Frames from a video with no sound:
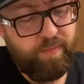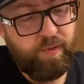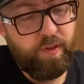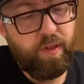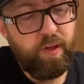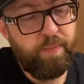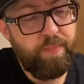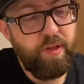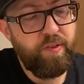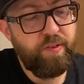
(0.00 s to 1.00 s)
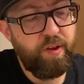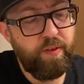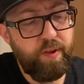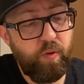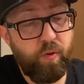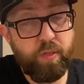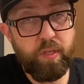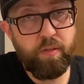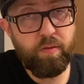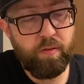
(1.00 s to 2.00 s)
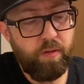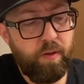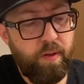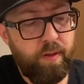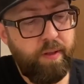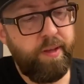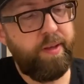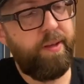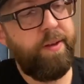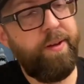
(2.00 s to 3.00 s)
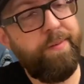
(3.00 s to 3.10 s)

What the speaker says: the pieces here that hold it, like you